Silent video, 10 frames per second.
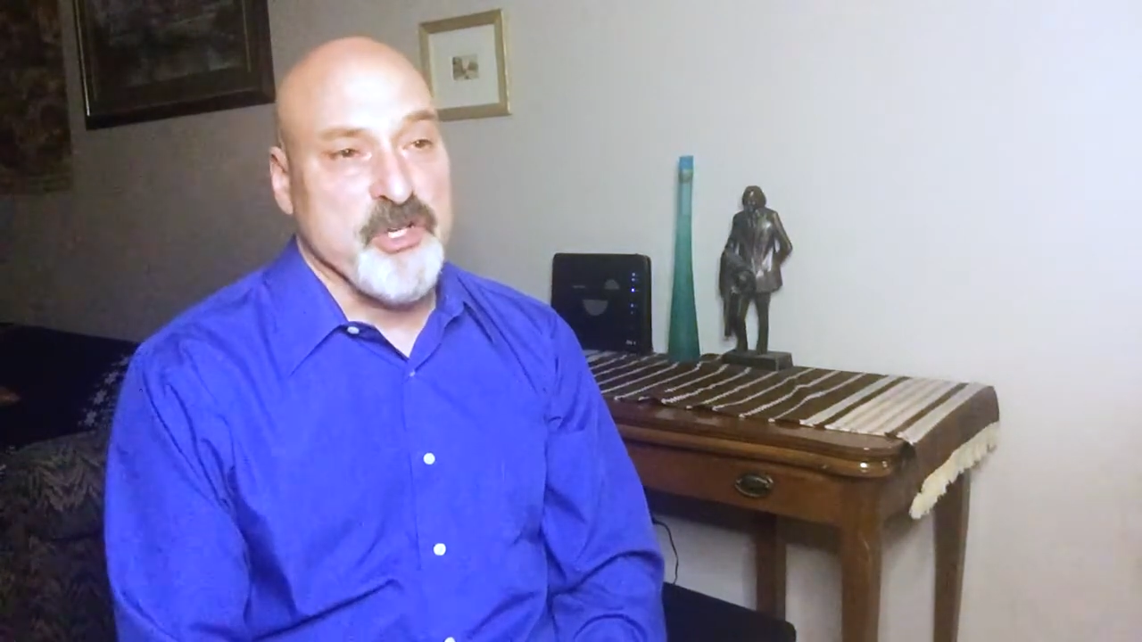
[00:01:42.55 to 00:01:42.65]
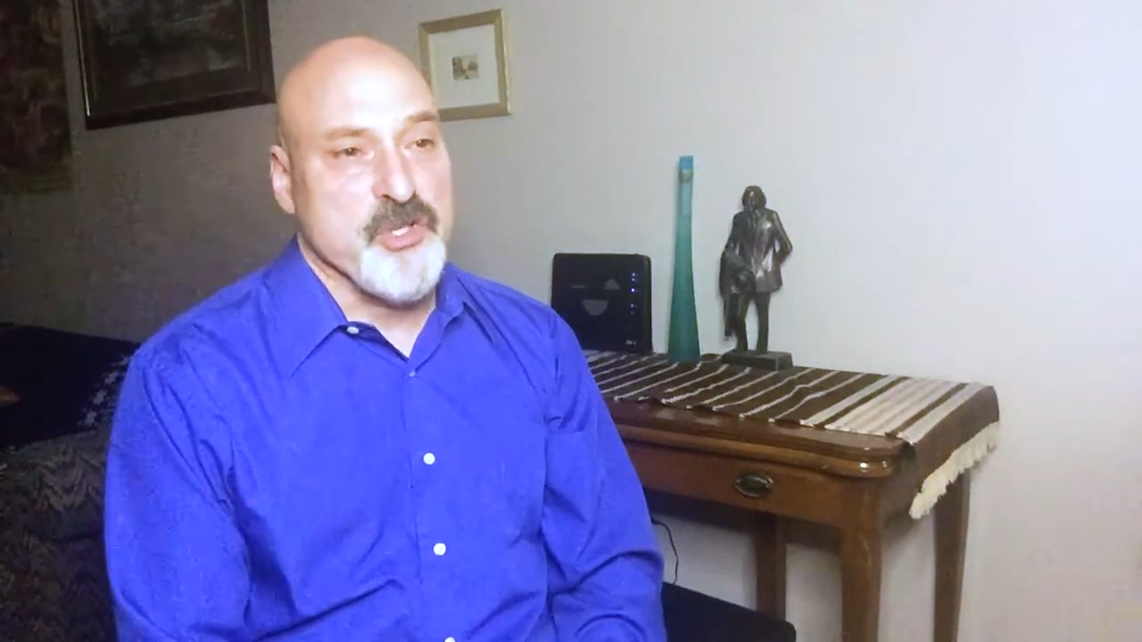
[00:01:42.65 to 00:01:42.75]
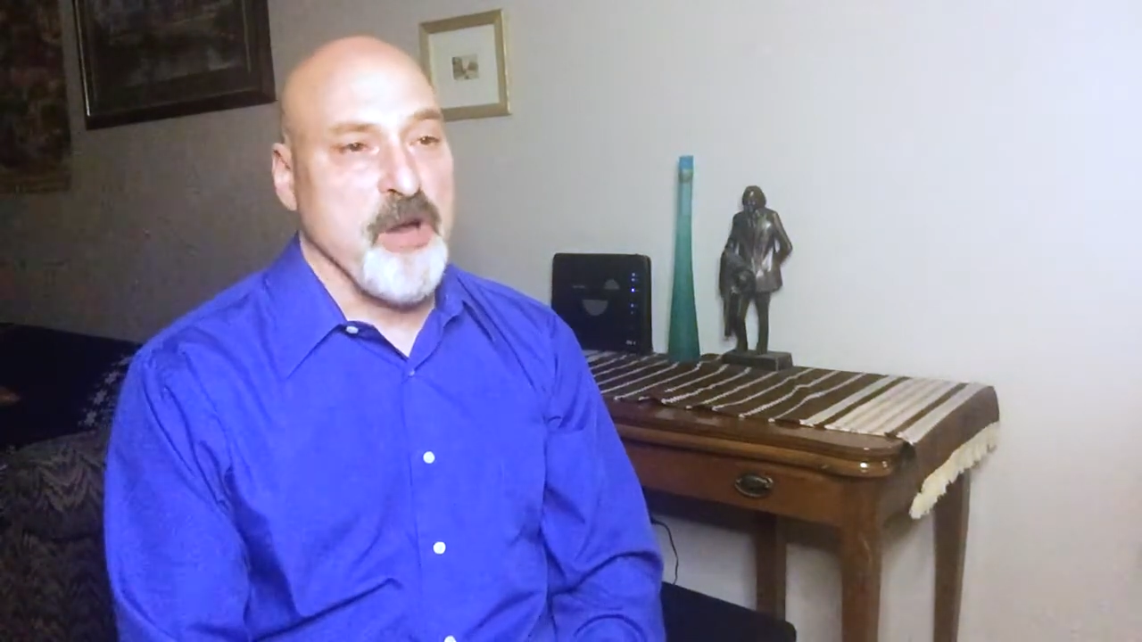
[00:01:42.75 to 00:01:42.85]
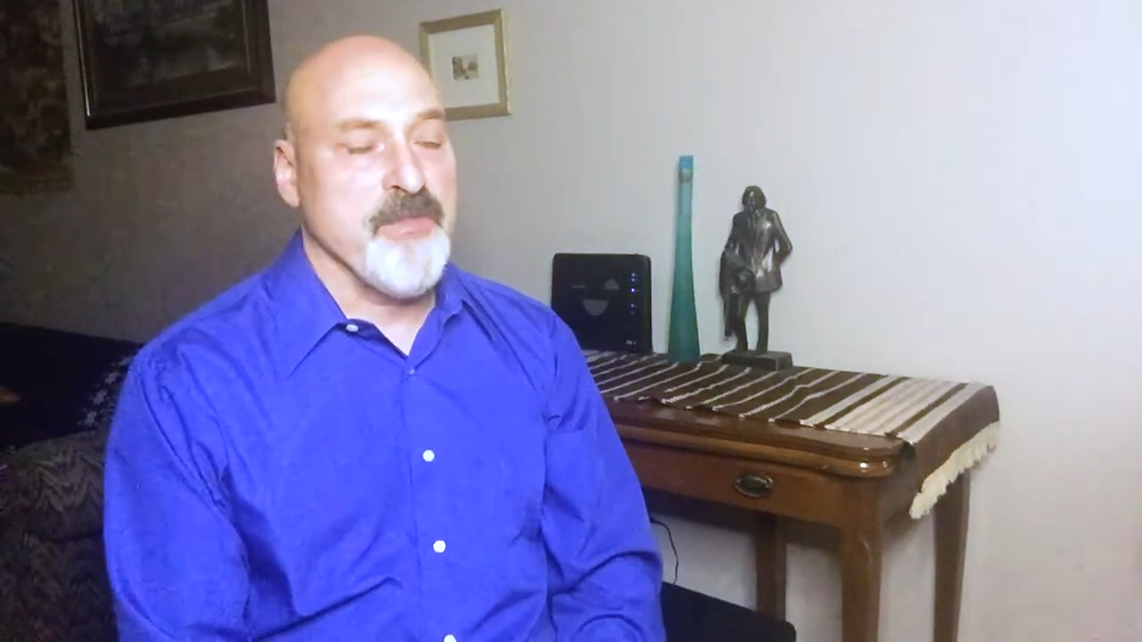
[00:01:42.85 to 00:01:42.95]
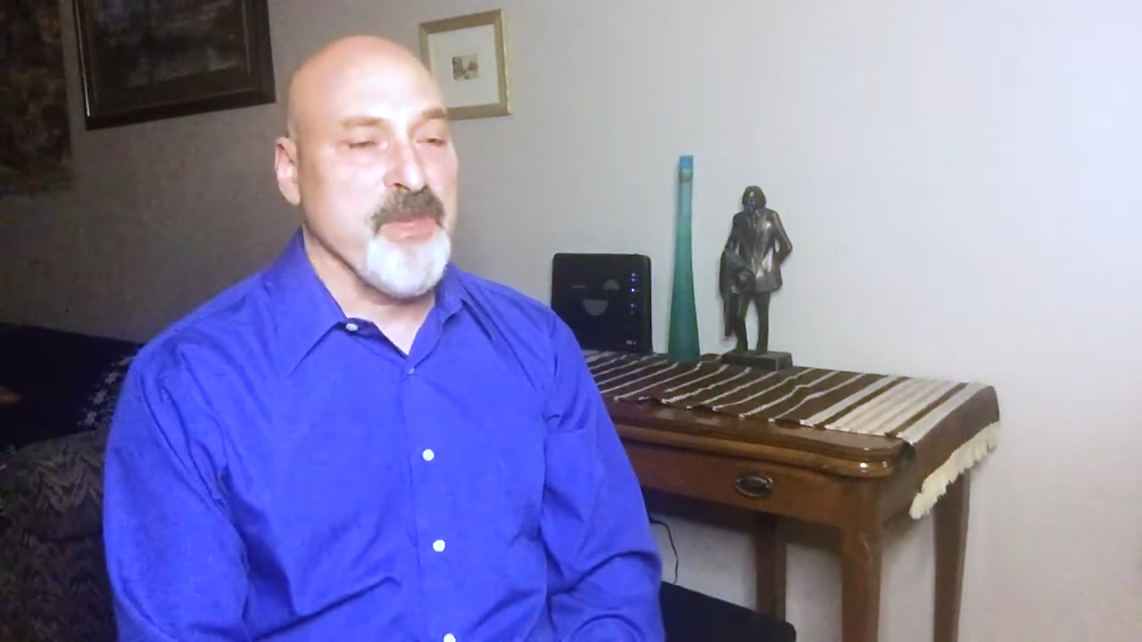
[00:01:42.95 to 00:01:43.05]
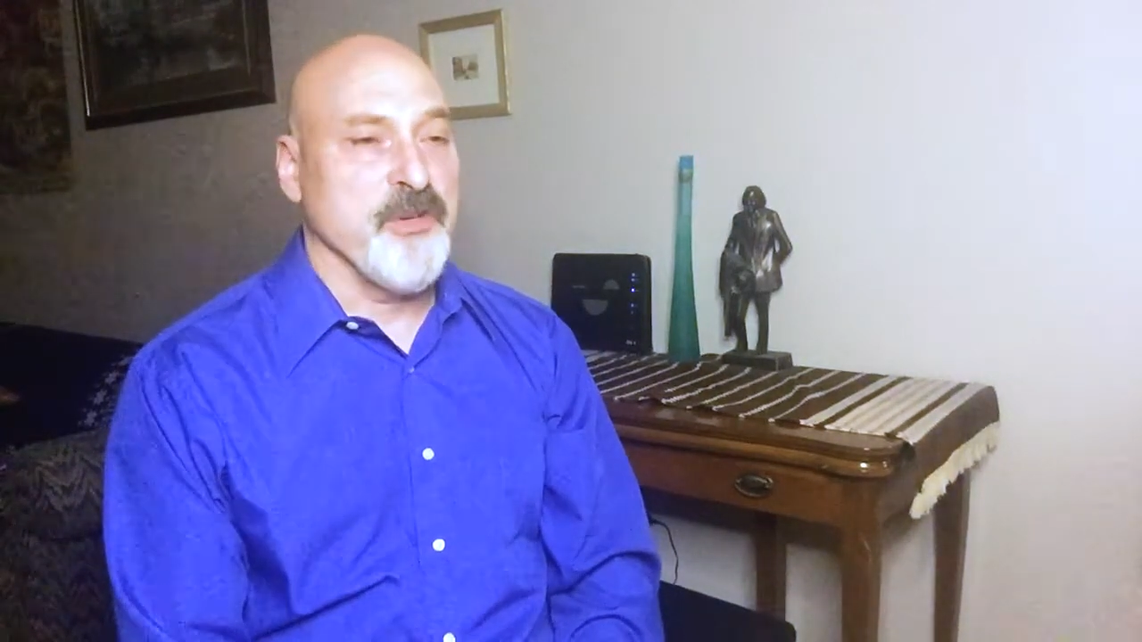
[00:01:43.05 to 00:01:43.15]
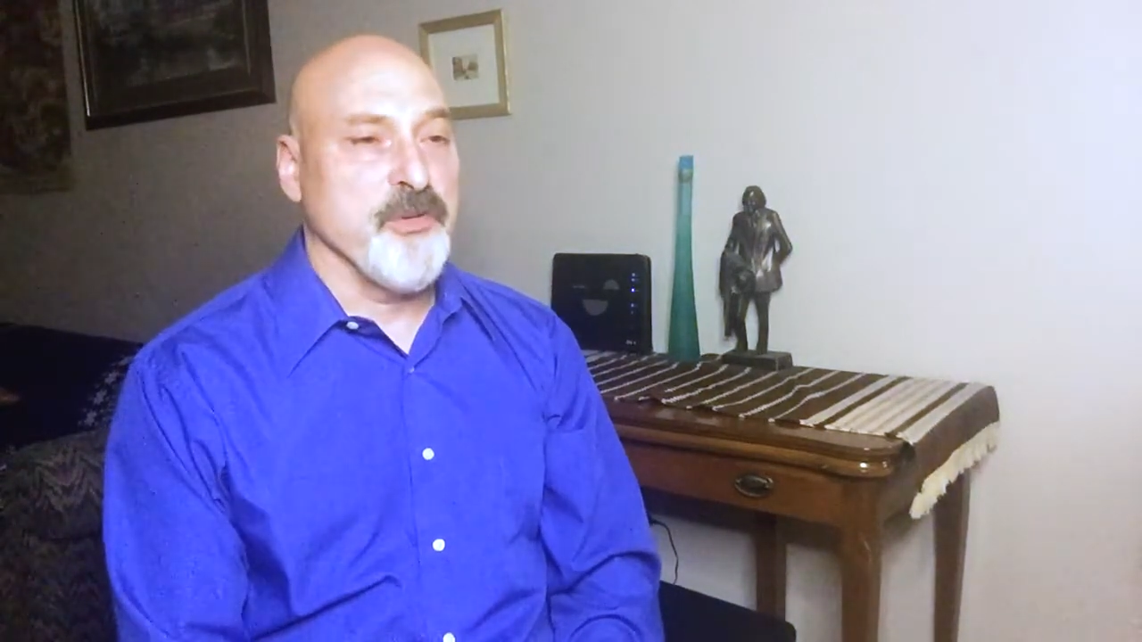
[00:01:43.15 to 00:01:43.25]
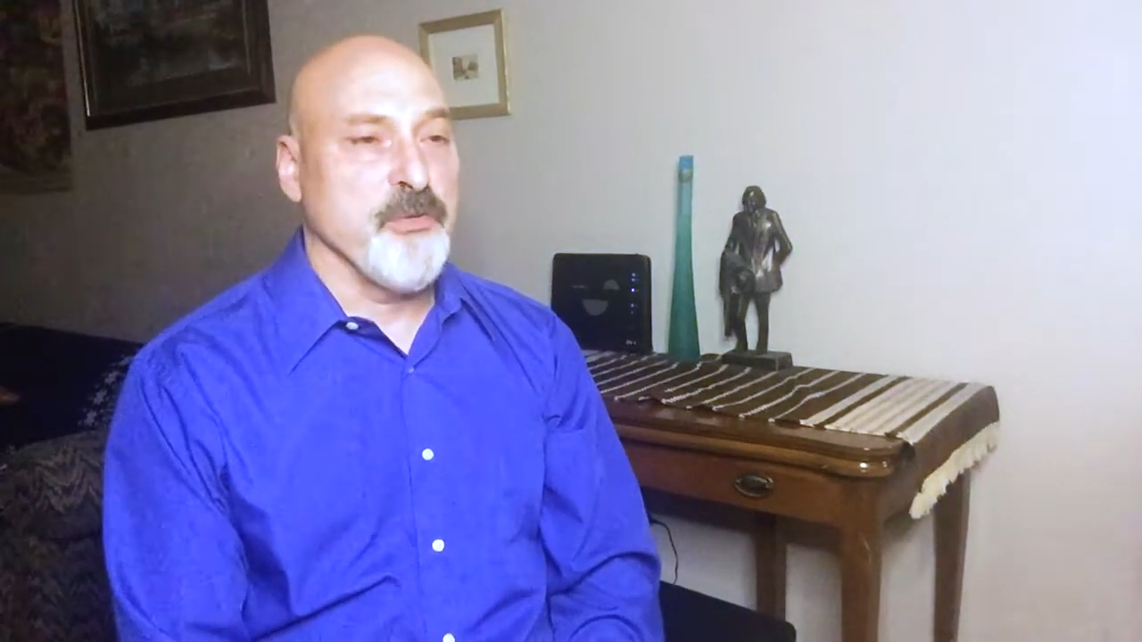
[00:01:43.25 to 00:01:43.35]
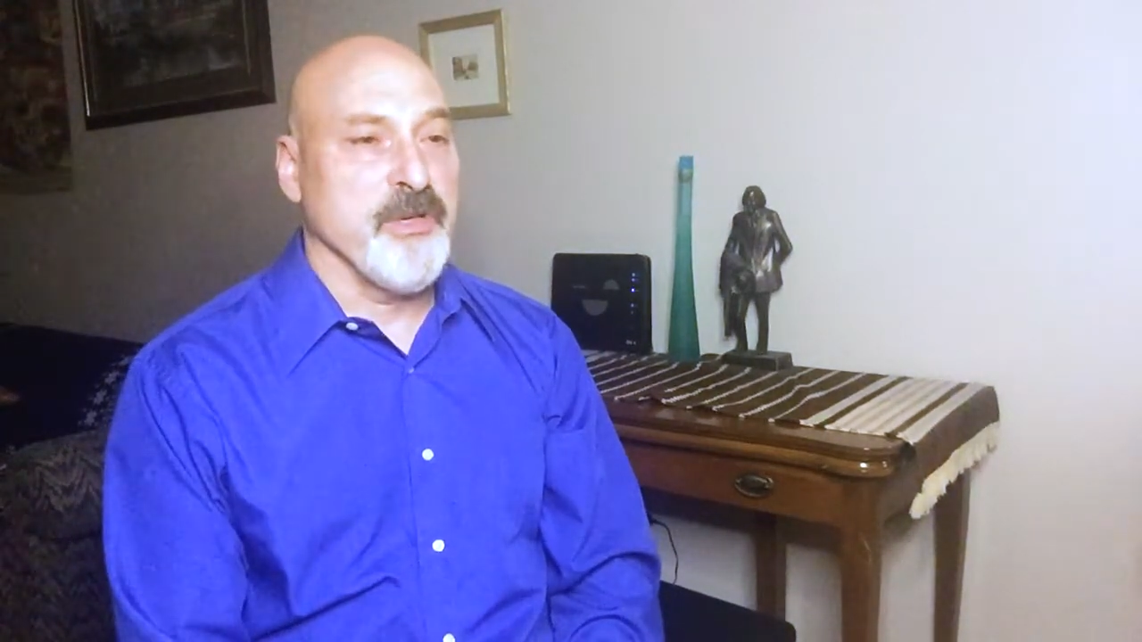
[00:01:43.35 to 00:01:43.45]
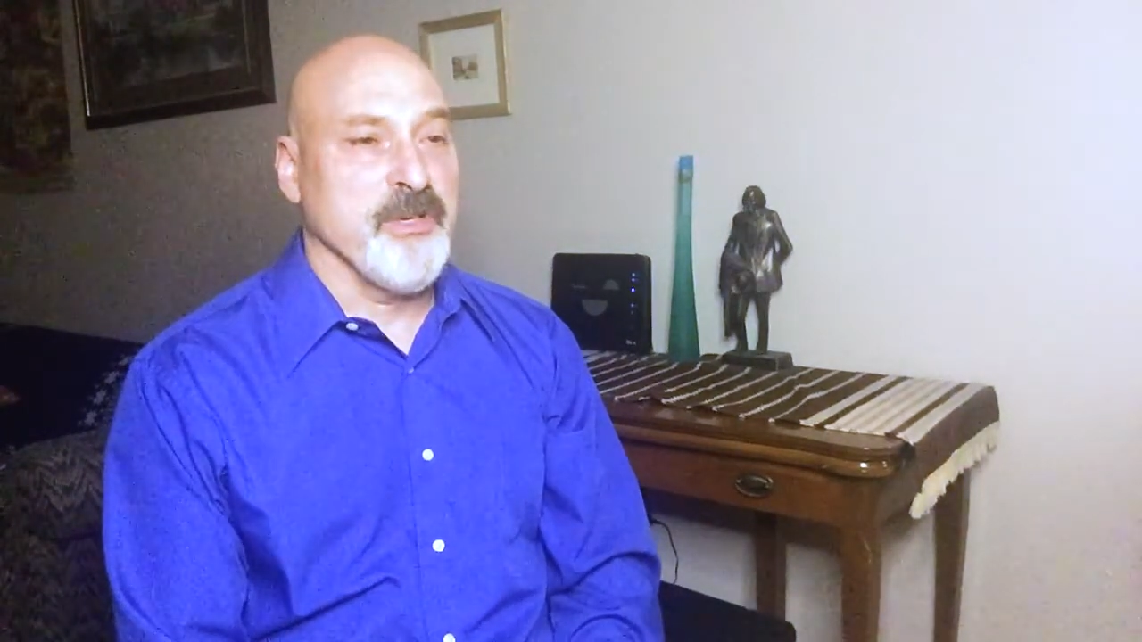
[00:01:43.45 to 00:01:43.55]
job that you're
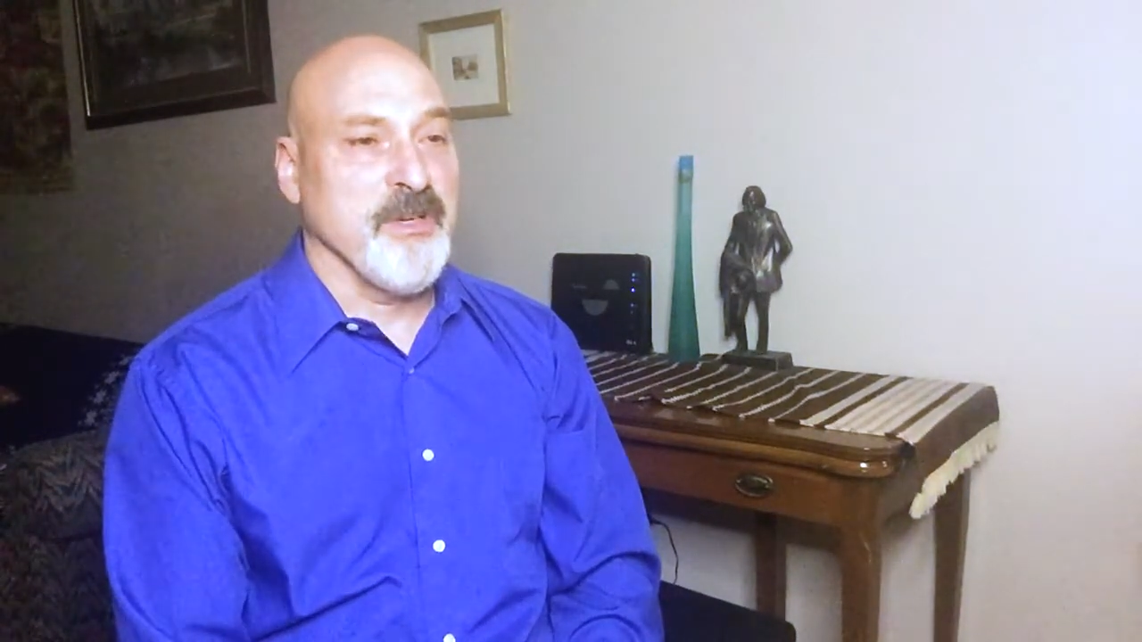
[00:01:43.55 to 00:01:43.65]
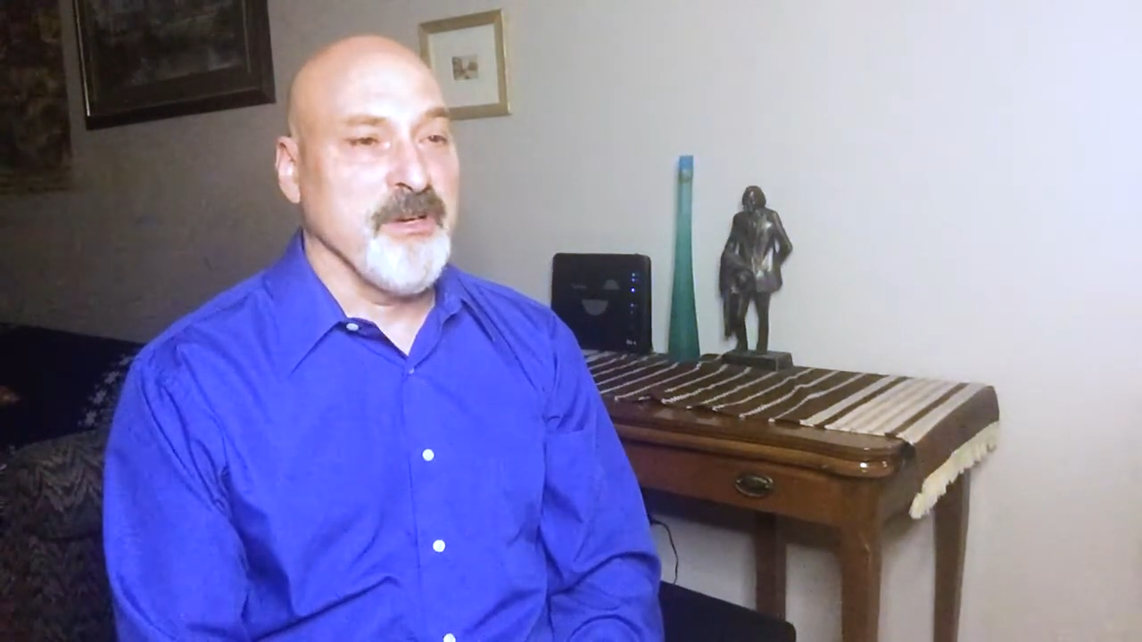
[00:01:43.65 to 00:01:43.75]
doing,